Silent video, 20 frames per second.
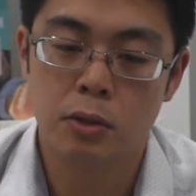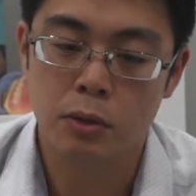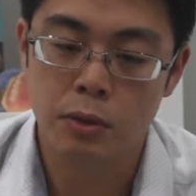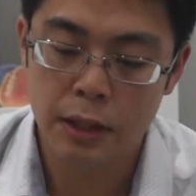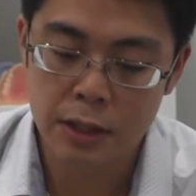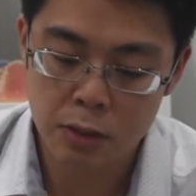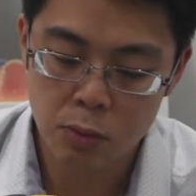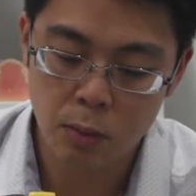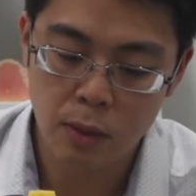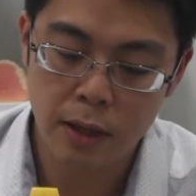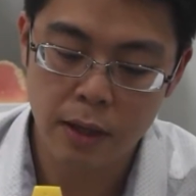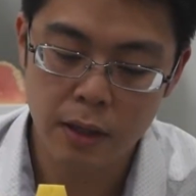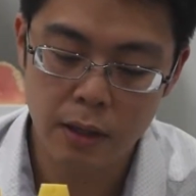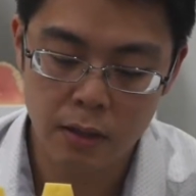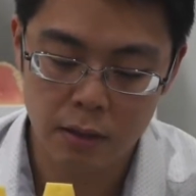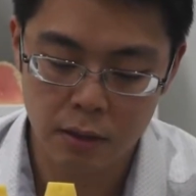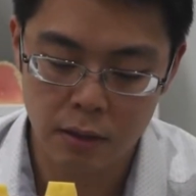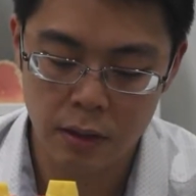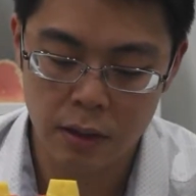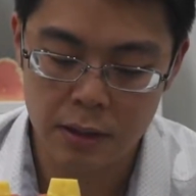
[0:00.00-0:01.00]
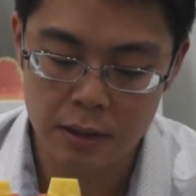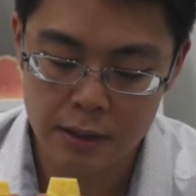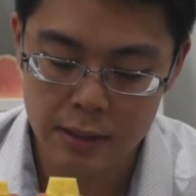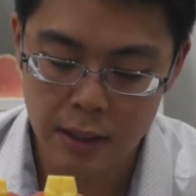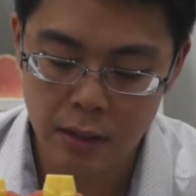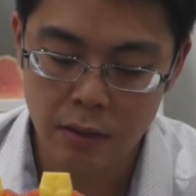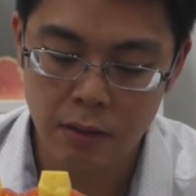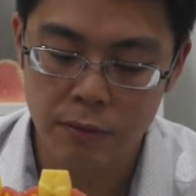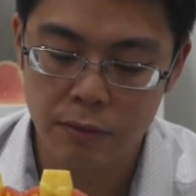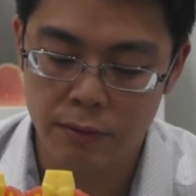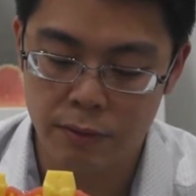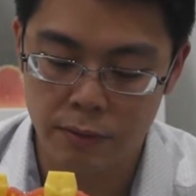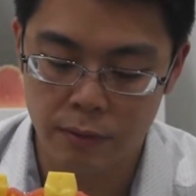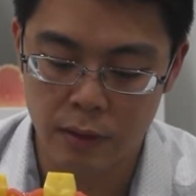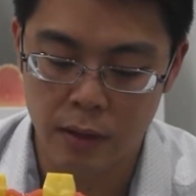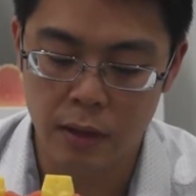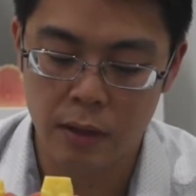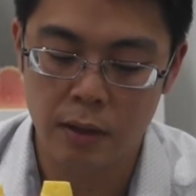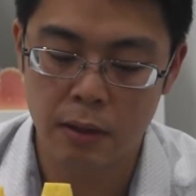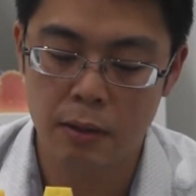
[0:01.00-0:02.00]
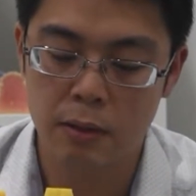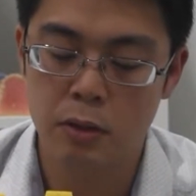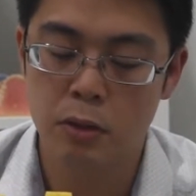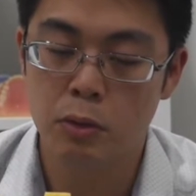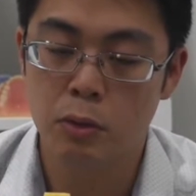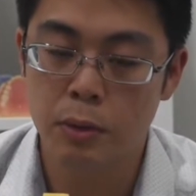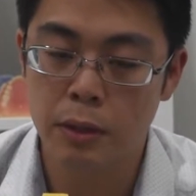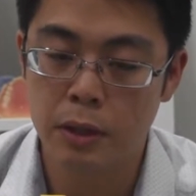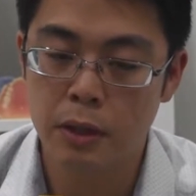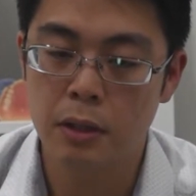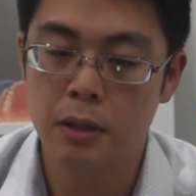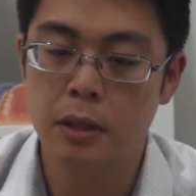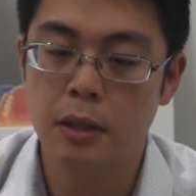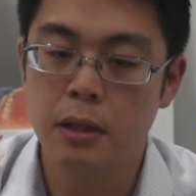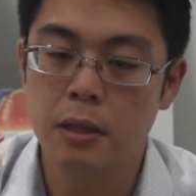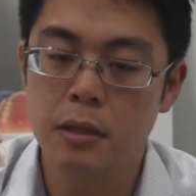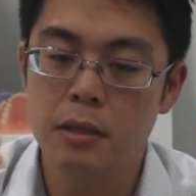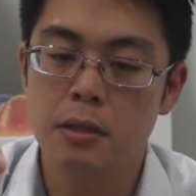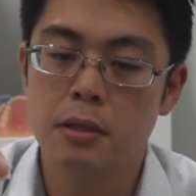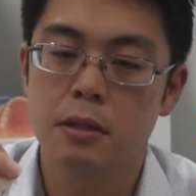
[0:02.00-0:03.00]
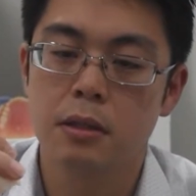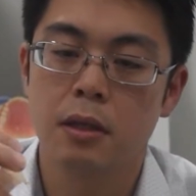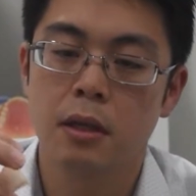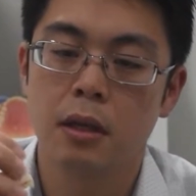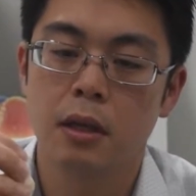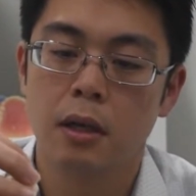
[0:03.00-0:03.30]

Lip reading: that's why instead of doing these,